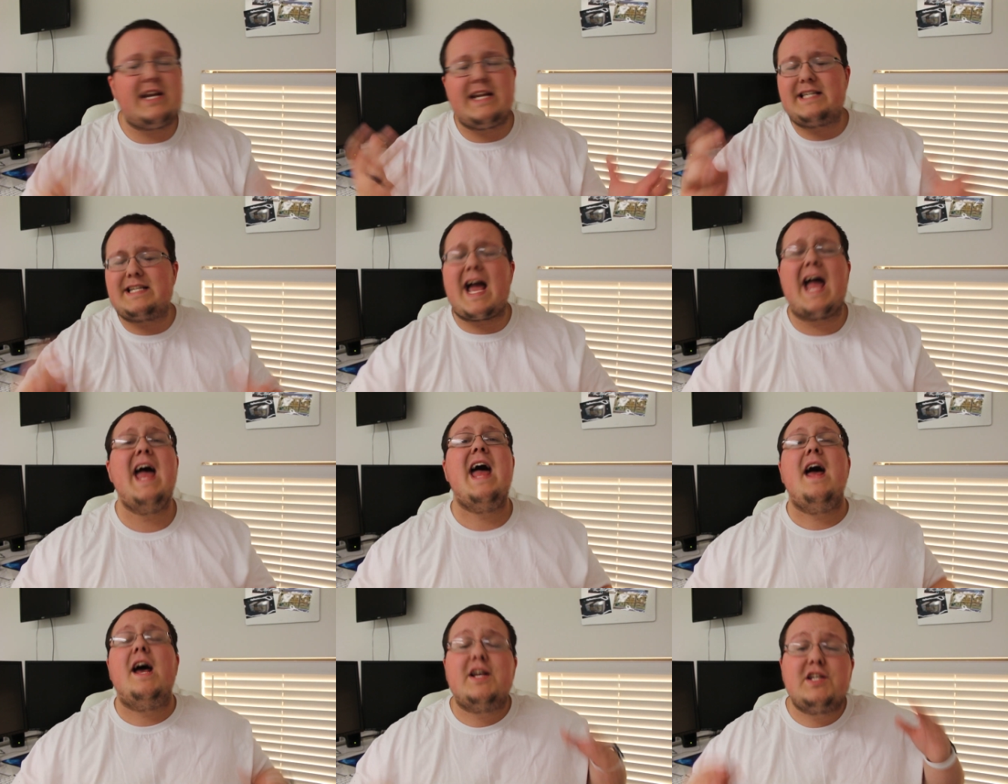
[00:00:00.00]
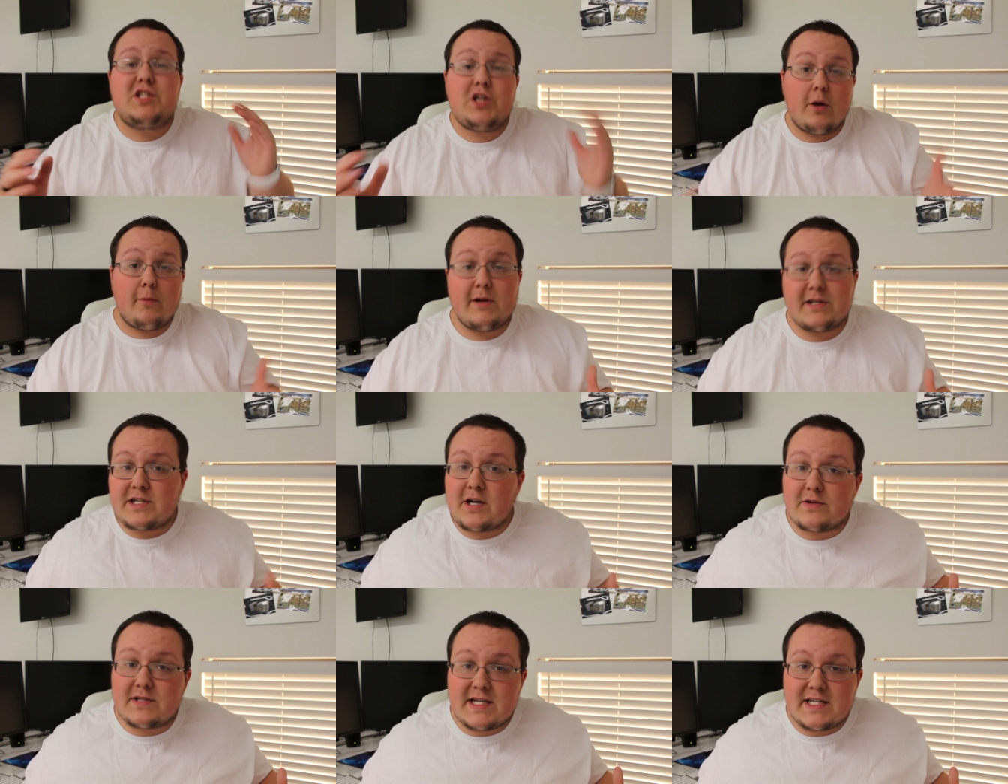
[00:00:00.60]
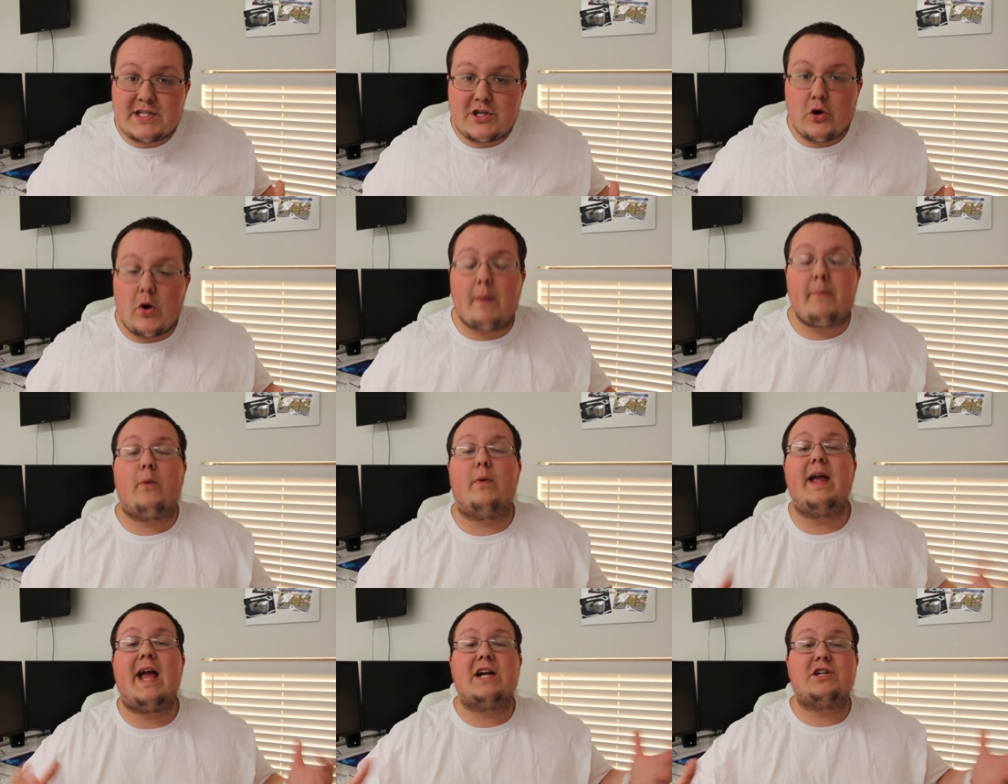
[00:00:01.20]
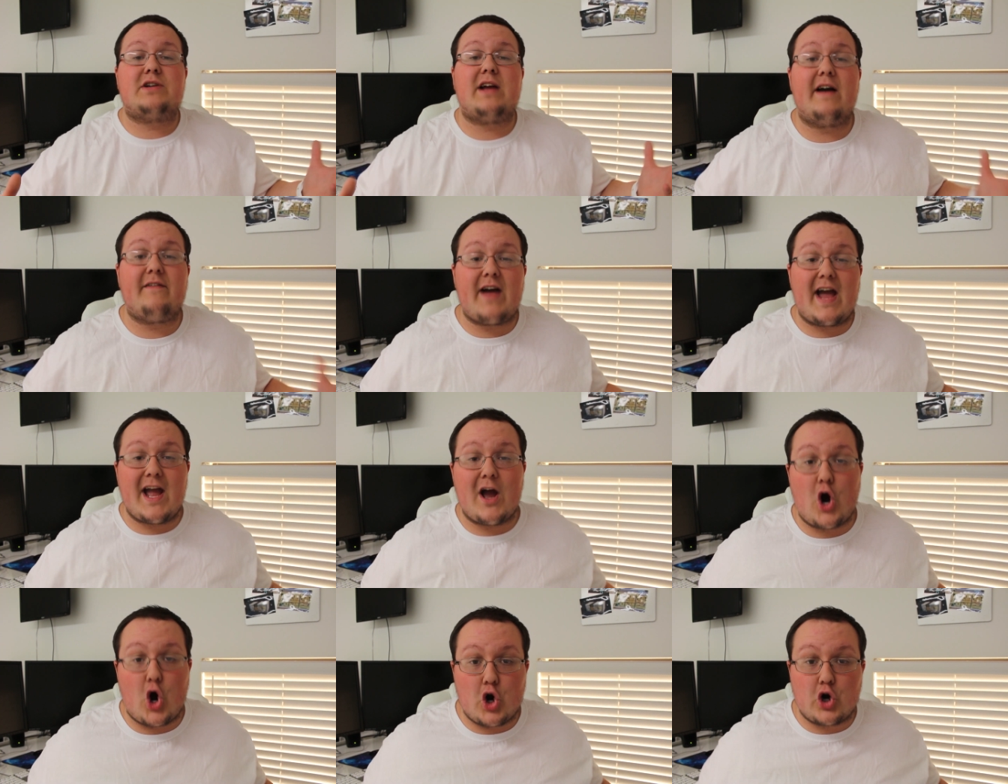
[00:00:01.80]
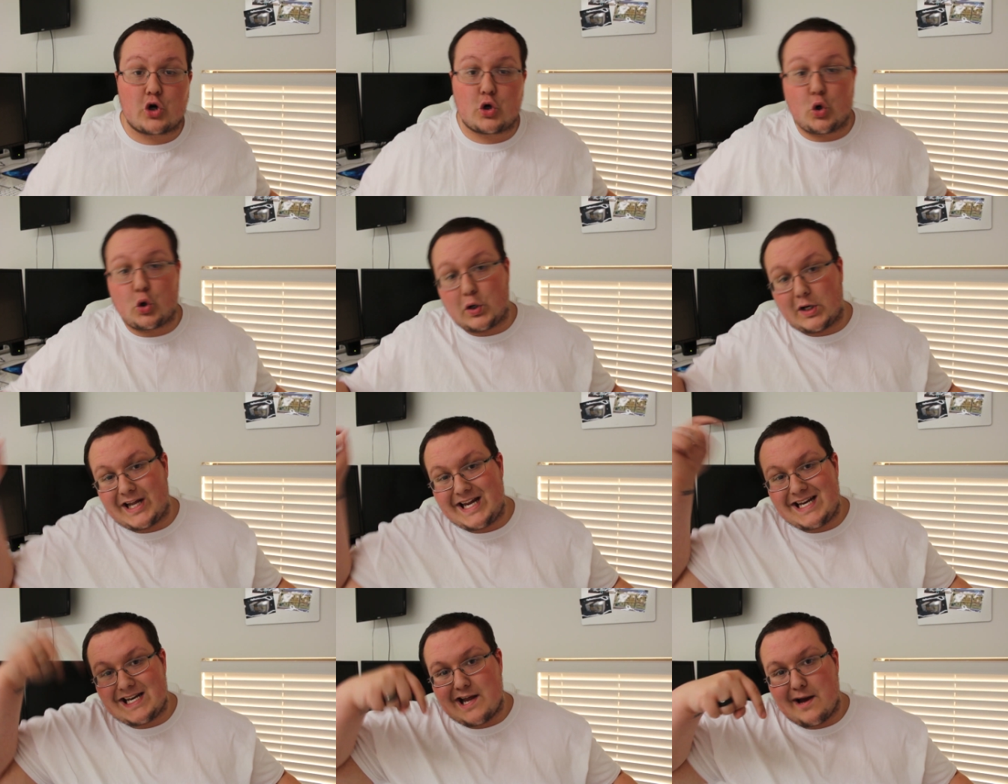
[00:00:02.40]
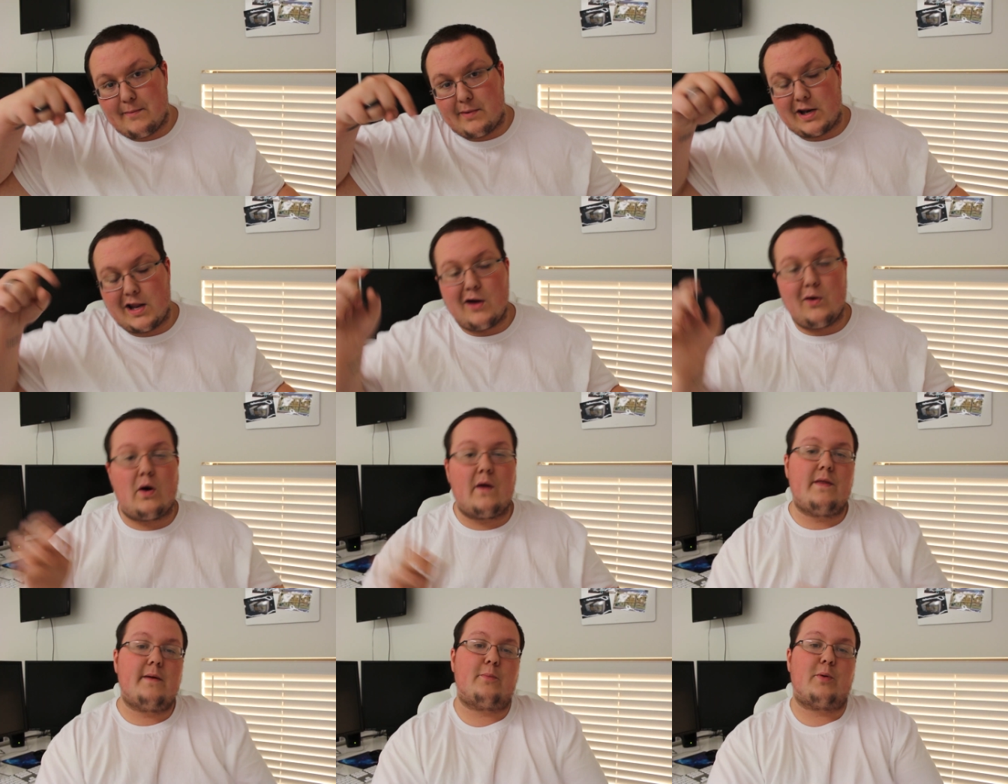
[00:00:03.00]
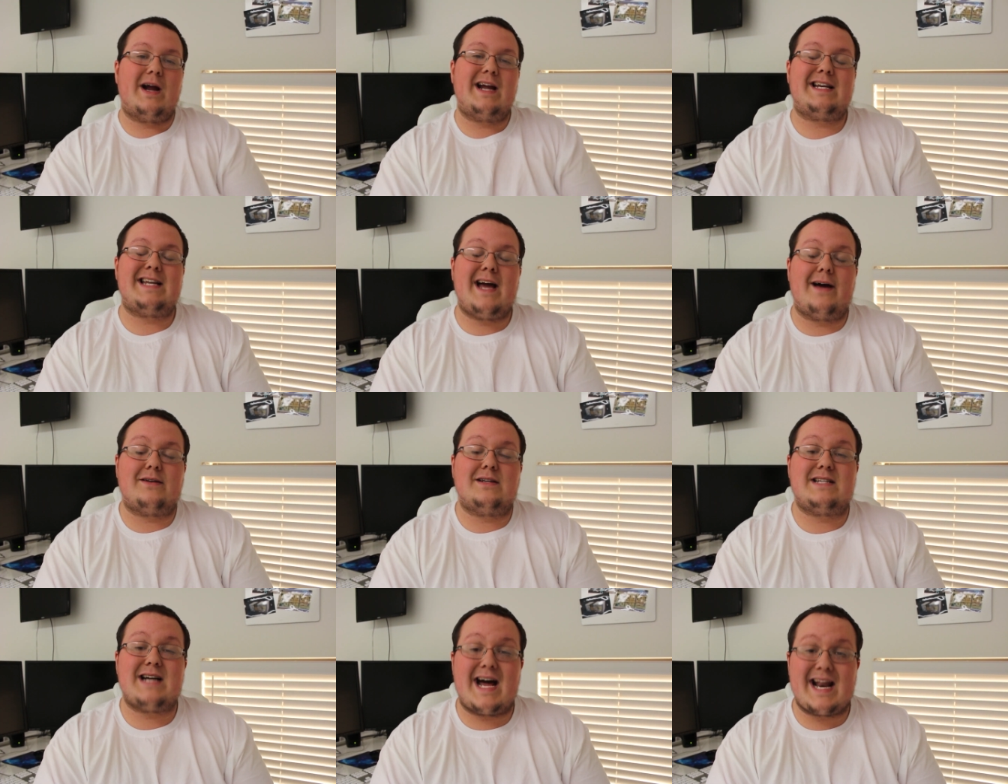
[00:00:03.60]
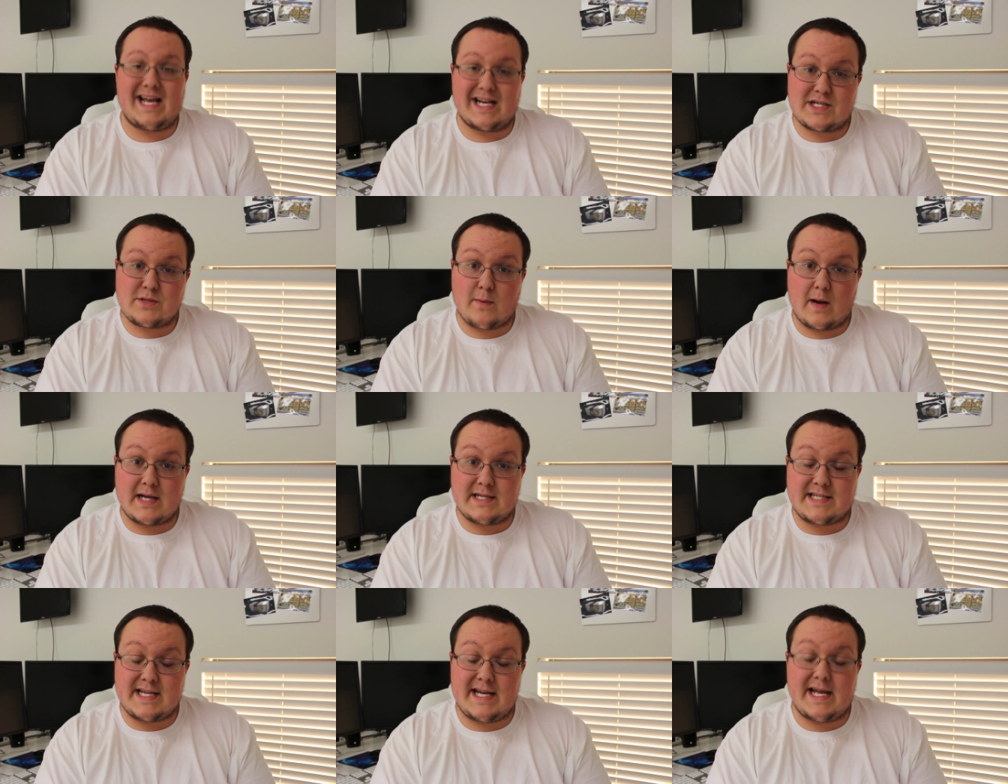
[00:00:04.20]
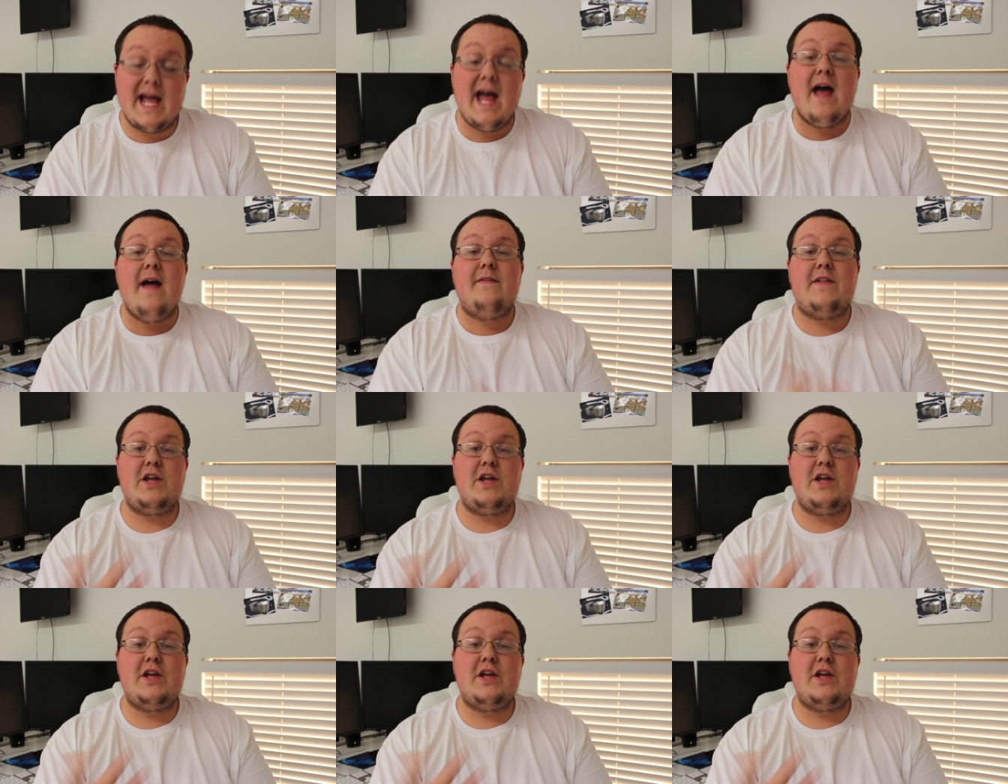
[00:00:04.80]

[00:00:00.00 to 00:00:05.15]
You need to, so much goes into it, but we actually have a article linked down below on the breakdown.xyz